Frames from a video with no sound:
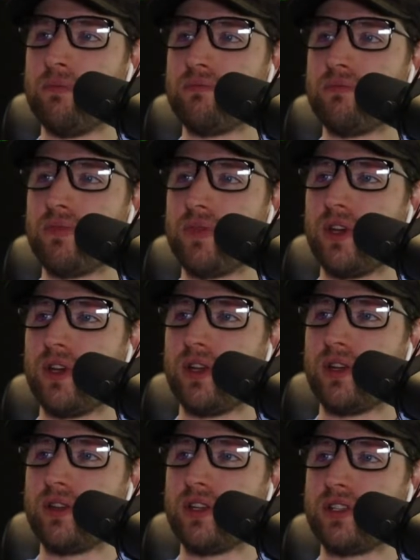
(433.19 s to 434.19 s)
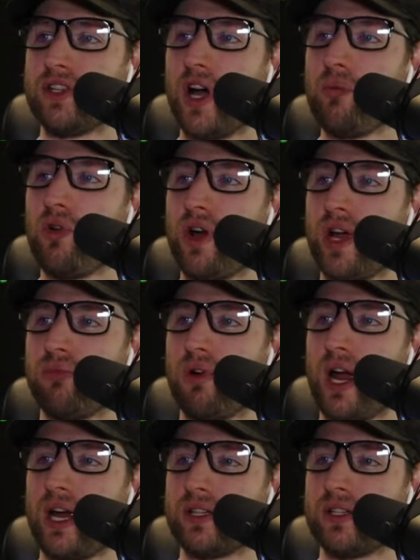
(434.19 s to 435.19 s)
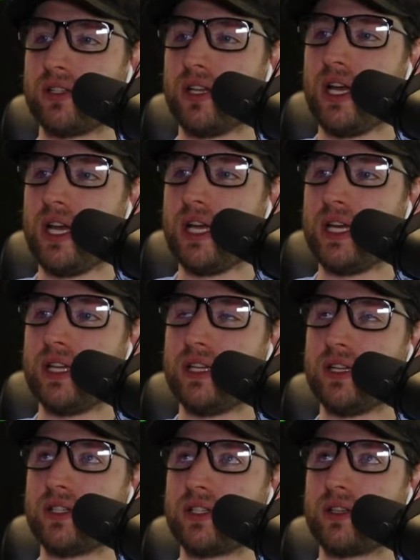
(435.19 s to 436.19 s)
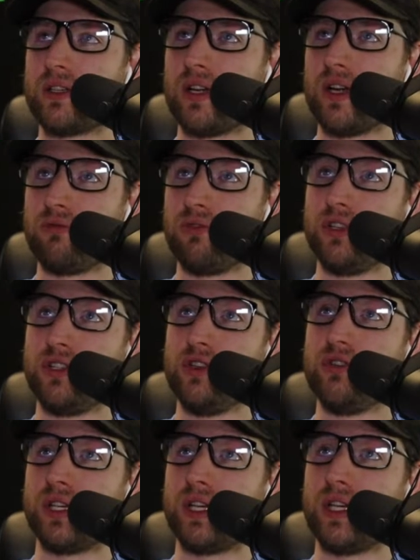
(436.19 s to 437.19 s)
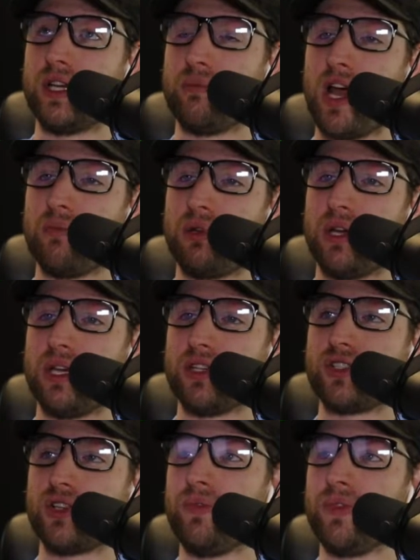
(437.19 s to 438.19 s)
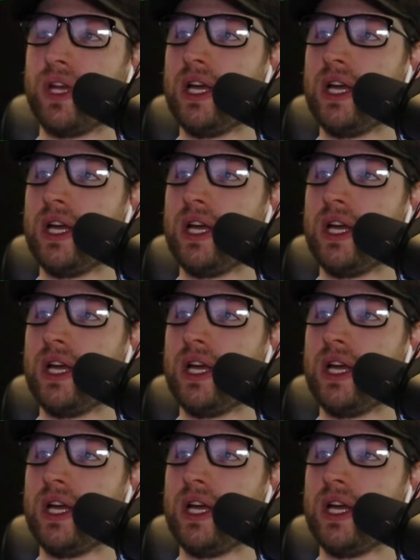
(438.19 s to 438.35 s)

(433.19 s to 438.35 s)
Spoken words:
The double A bracket is a real doozy, in my opinion. So.